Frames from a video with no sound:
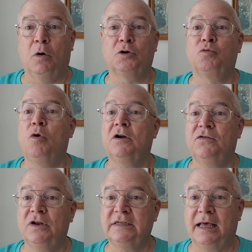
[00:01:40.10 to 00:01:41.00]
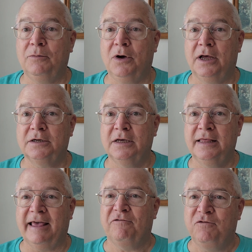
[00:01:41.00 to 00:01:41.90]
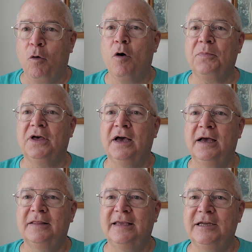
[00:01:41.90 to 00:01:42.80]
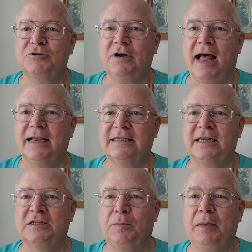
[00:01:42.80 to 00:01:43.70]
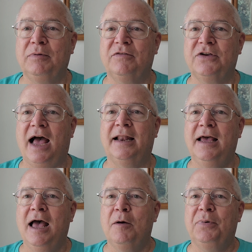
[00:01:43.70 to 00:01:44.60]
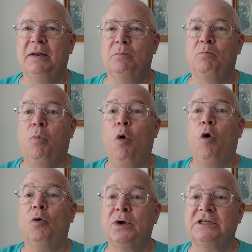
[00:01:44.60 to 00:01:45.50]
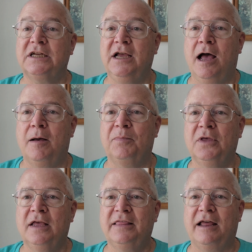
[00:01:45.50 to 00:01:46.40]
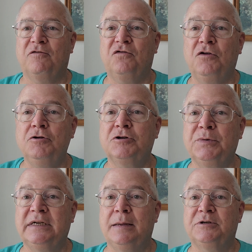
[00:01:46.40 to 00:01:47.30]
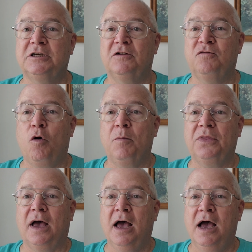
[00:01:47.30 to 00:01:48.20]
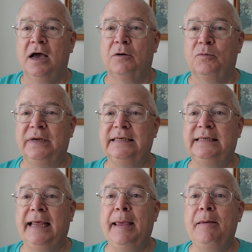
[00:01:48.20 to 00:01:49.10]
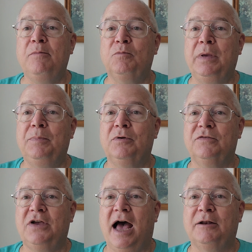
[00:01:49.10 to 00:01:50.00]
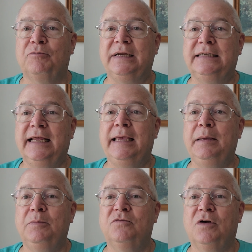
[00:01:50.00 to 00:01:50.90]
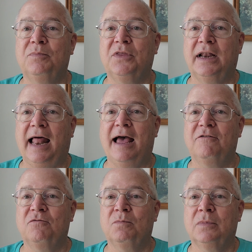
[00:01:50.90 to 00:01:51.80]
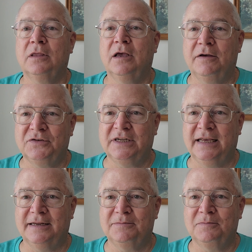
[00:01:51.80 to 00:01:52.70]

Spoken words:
as wonderful as that was, that formed the Israelites as the people of God. But more was to come, that future redemption to form the redeemed people of God, redeemed from the life of sin.